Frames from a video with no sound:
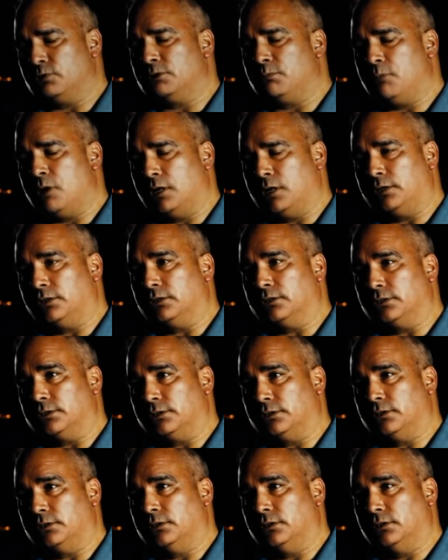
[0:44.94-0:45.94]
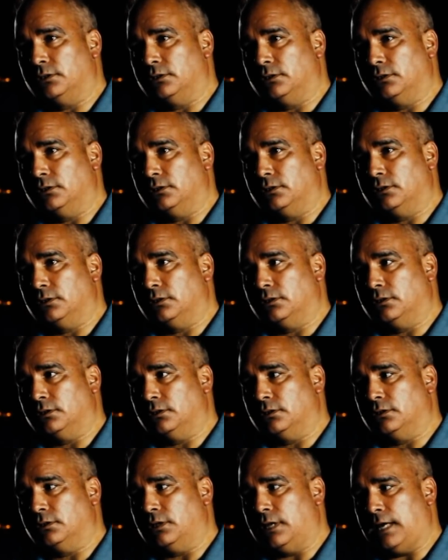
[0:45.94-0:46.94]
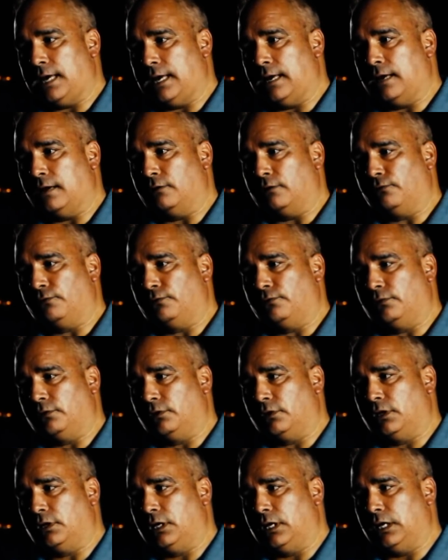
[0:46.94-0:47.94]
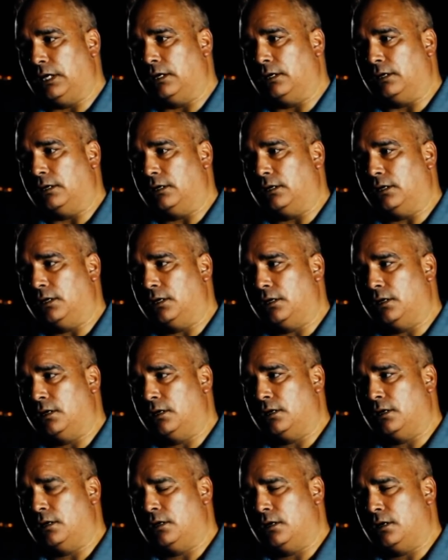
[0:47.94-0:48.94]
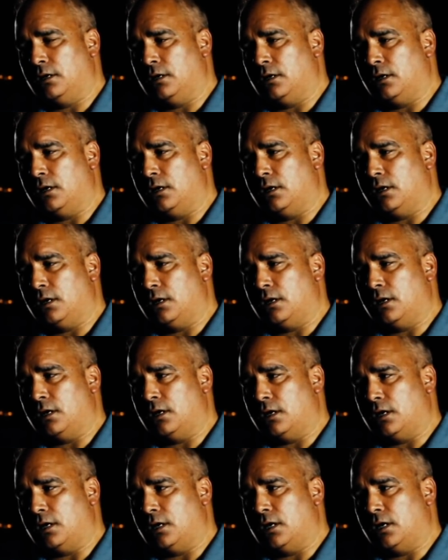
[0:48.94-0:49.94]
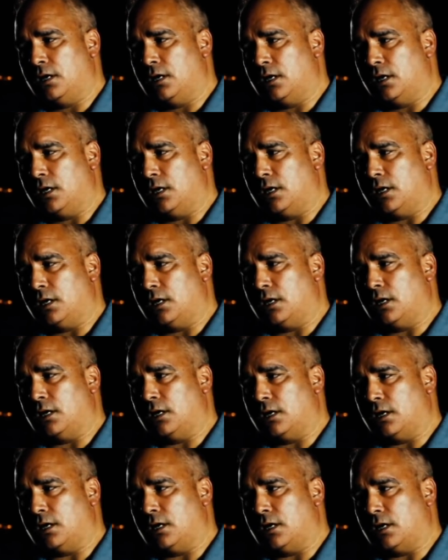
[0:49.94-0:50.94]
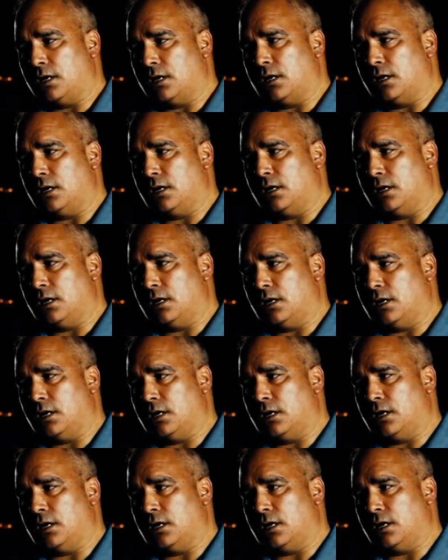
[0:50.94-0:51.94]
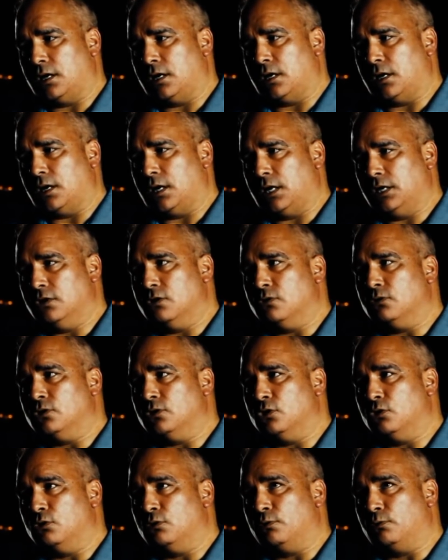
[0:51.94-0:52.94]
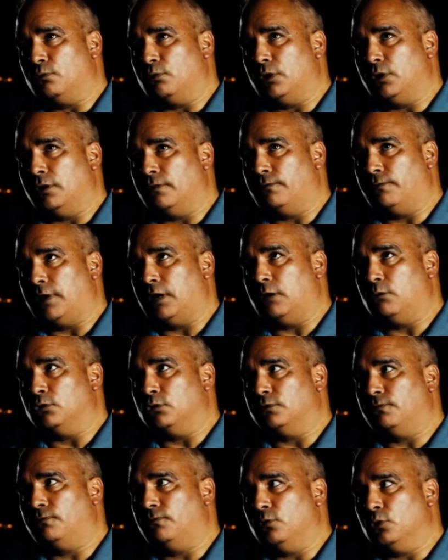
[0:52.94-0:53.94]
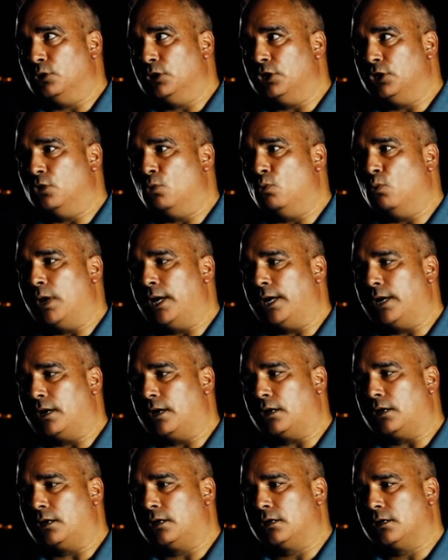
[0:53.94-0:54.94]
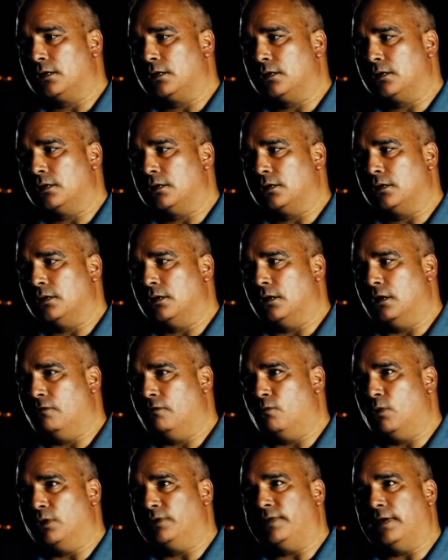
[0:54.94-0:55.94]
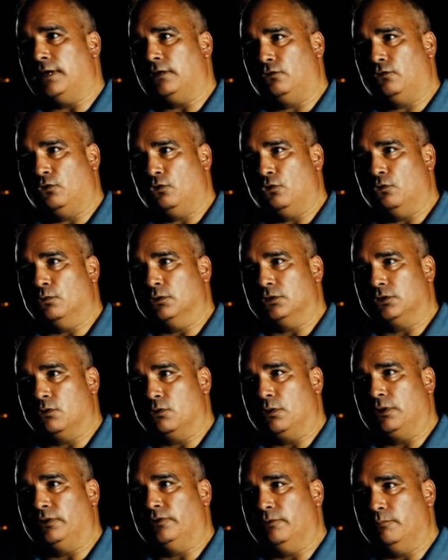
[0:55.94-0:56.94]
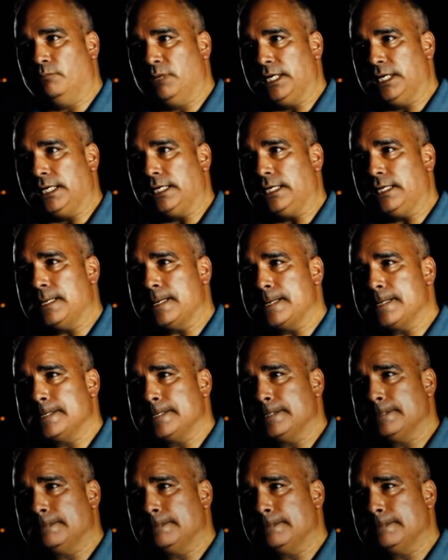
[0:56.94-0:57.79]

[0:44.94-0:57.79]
that there's no such thing as a typical day for law enforcement, a job where every time you show up, you know you may not come home. I don't know if I was fully aware of what that toll was going to be.